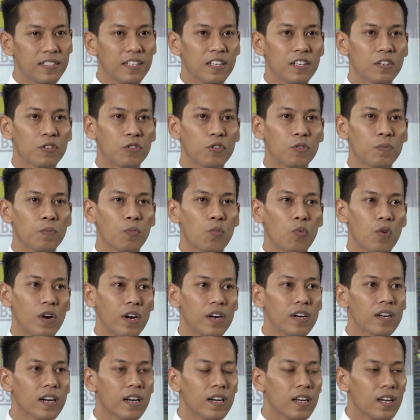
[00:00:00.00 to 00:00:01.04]
is the group
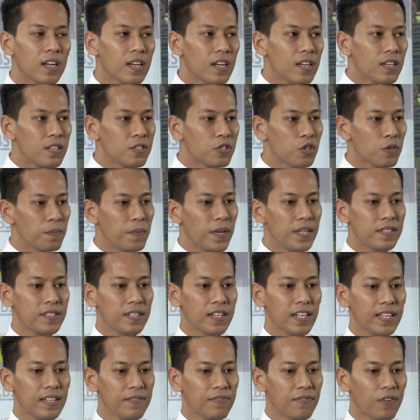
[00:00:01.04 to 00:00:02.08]
work. So
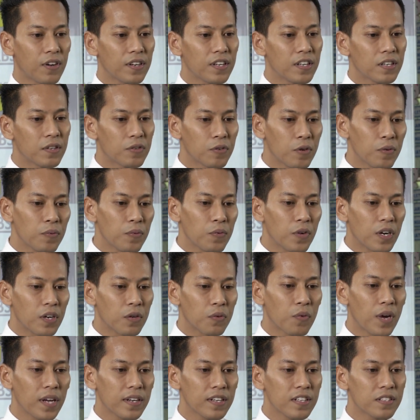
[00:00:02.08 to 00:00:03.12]
basically, for the group work,
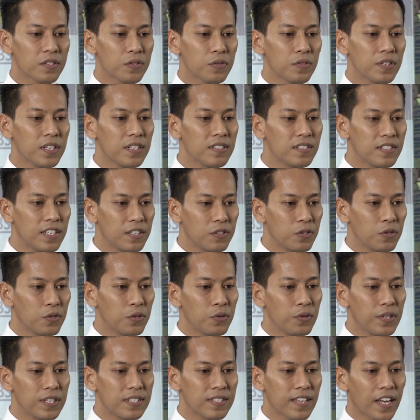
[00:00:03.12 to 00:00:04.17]
what the students need to
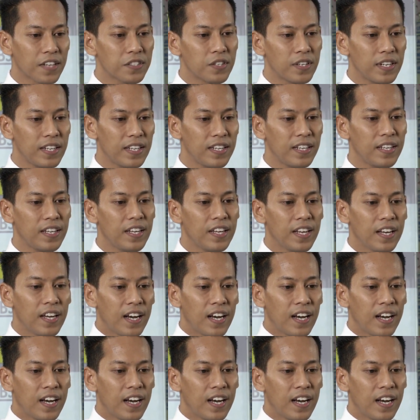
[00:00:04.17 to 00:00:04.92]
do is actually,